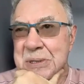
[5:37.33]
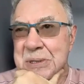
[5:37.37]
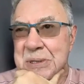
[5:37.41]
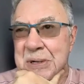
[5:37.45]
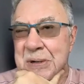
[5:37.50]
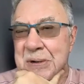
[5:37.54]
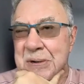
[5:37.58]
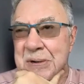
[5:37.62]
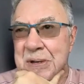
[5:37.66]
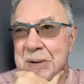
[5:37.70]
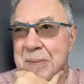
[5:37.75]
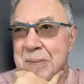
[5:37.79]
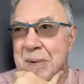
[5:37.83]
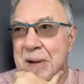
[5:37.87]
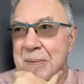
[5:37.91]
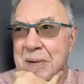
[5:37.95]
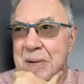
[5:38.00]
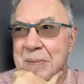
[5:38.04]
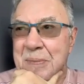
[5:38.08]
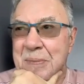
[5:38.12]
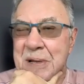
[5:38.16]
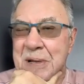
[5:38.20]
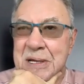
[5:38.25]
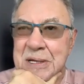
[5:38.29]
You might be
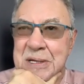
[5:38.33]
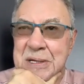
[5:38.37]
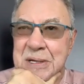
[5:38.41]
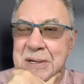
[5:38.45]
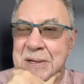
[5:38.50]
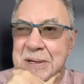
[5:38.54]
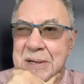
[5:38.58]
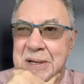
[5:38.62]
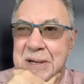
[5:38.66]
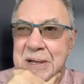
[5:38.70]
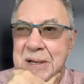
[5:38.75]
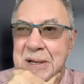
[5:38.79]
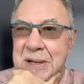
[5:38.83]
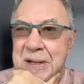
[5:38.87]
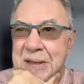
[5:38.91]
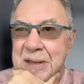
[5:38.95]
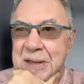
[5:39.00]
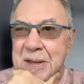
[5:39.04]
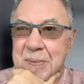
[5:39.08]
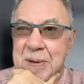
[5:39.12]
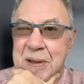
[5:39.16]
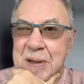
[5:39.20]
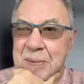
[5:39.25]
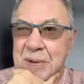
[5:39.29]
playing to the
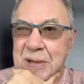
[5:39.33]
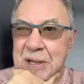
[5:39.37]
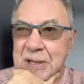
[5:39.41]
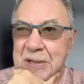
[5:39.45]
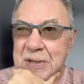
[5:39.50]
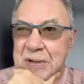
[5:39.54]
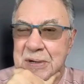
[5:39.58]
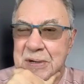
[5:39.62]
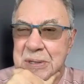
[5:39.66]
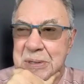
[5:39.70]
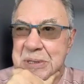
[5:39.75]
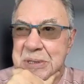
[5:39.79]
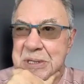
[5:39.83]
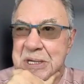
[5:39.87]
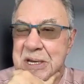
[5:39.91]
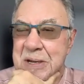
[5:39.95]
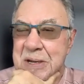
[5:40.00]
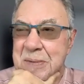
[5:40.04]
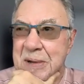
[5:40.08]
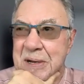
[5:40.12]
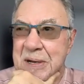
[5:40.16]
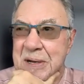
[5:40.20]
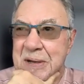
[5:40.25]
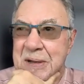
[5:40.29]
people that you can see,
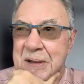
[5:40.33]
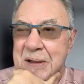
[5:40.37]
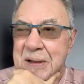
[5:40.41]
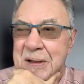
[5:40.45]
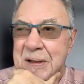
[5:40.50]
but